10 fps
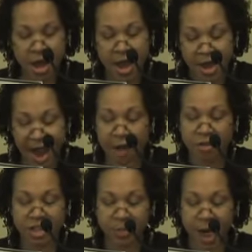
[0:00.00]
And I
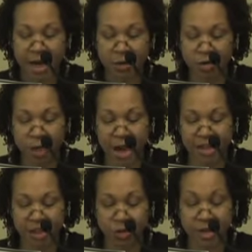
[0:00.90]
responded with my
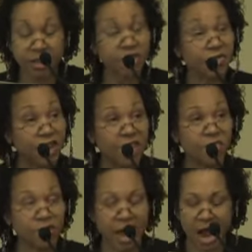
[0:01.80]
generation's
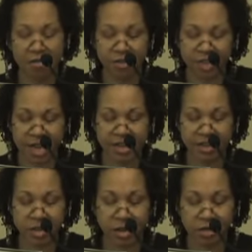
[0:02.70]
favorite
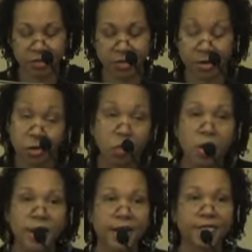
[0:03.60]
confrontation closer,
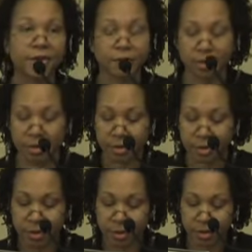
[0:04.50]
whatever.
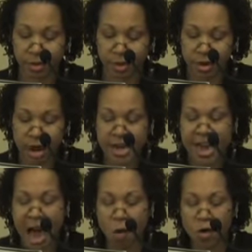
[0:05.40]
Mm -hmm.
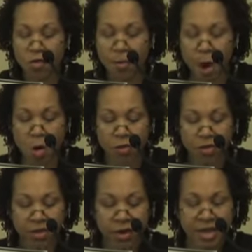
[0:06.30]
Now we were both
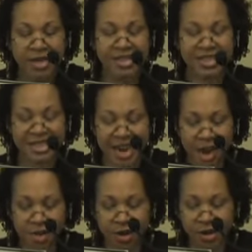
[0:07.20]

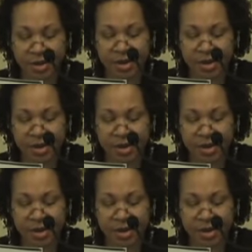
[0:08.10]
snaring,